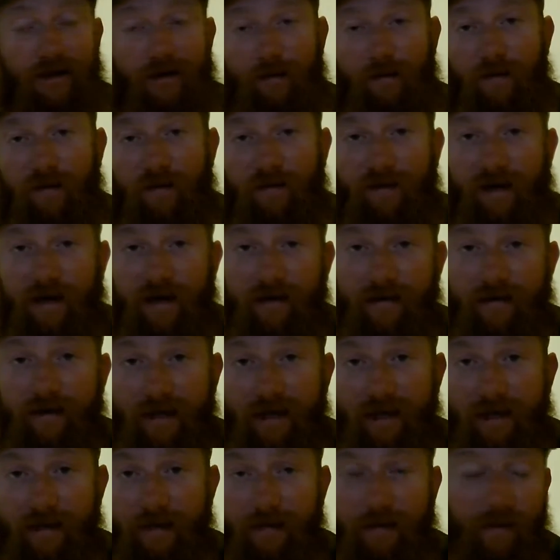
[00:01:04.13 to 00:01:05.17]
moving out
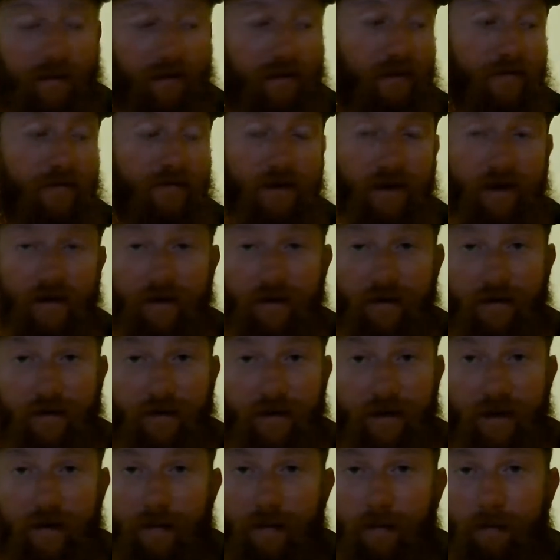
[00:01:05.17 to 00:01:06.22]
deep, or if they do, they're
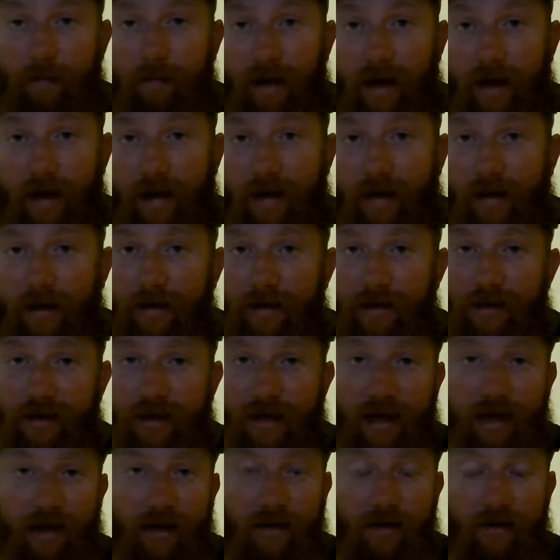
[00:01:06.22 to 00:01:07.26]
coming back in
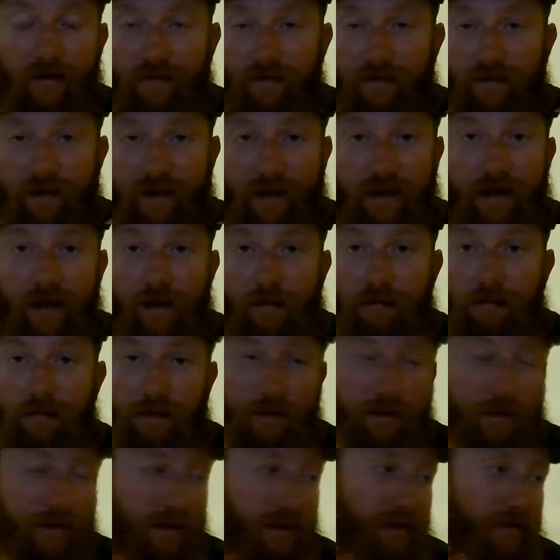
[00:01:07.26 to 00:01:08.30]
shallow and feeding on
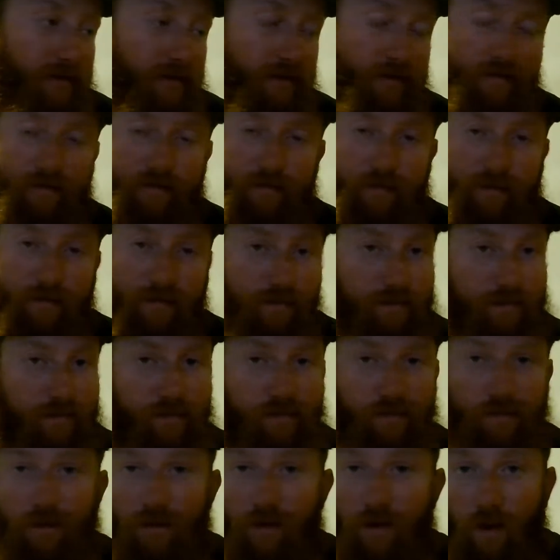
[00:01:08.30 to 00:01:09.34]
bluegill and
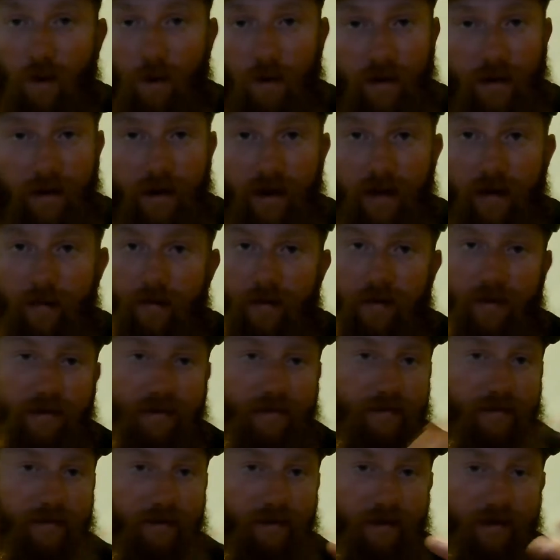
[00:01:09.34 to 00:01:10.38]
gourding up, and it's a
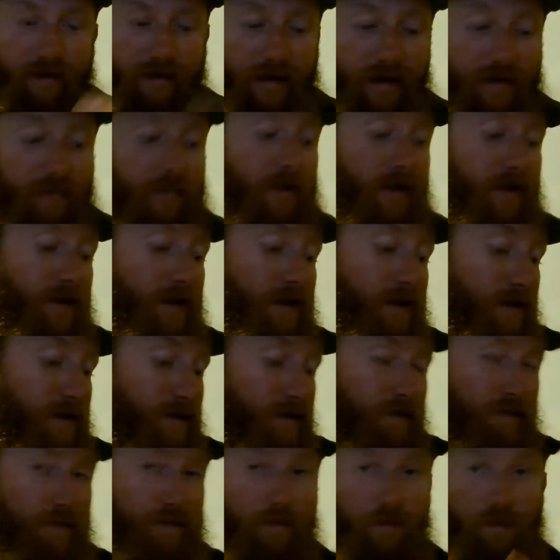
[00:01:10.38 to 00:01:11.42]
great time.
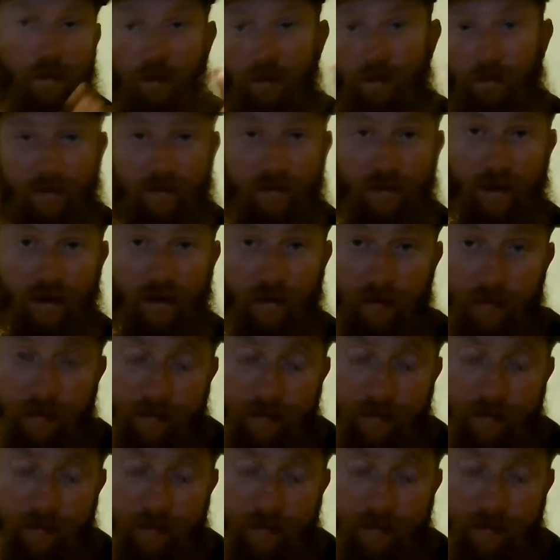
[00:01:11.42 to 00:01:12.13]
So,